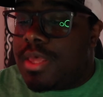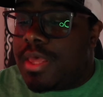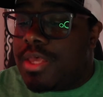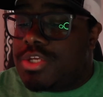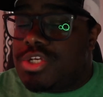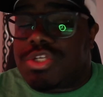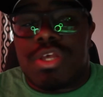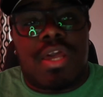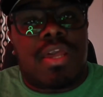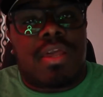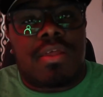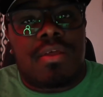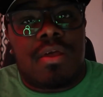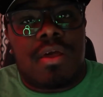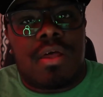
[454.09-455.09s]
it's just
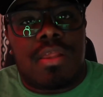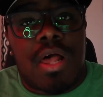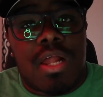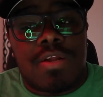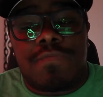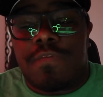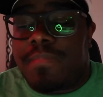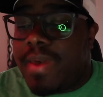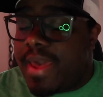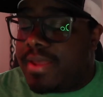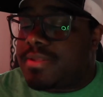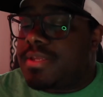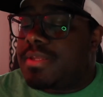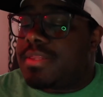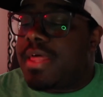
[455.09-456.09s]
like a lot of them
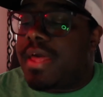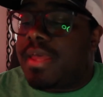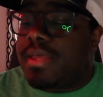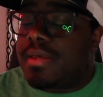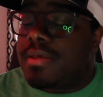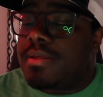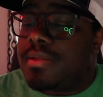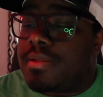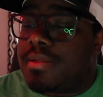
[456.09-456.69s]
acted like